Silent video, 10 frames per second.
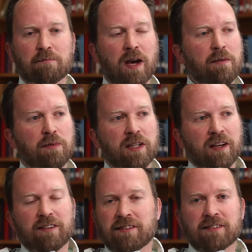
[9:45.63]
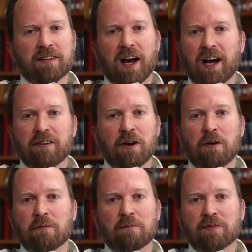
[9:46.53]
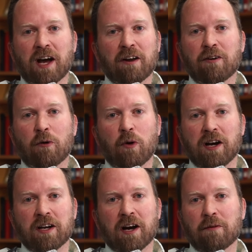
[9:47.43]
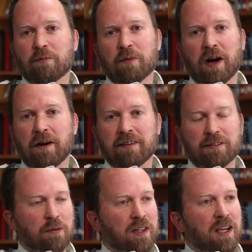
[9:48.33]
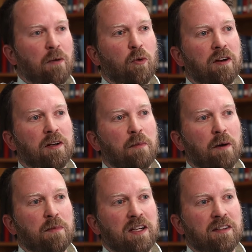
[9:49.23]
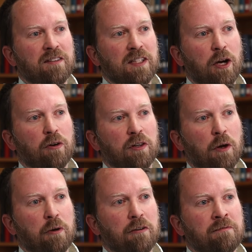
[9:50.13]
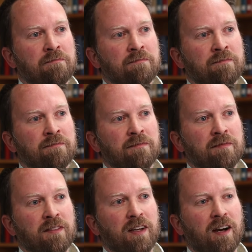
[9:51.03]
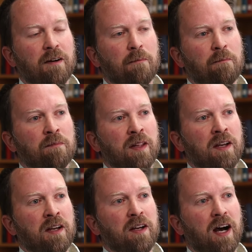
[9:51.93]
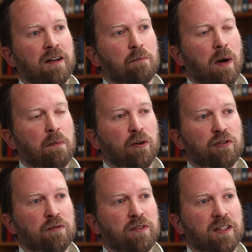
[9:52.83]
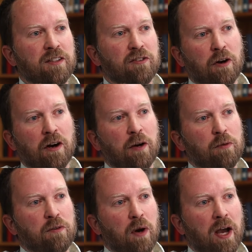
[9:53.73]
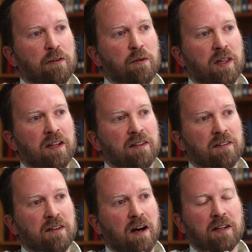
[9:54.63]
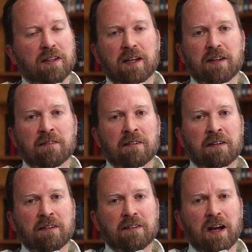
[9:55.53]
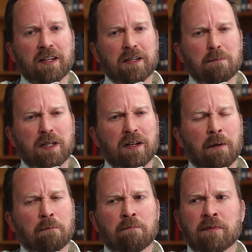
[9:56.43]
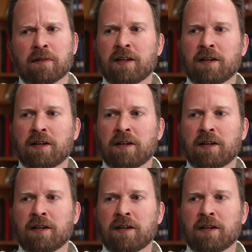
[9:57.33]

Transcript: Maybe because, I don't know. I don't know why. I don't think I'm worried about being neo-colonial. My personal feelings are I would rather that Ande not get beat up.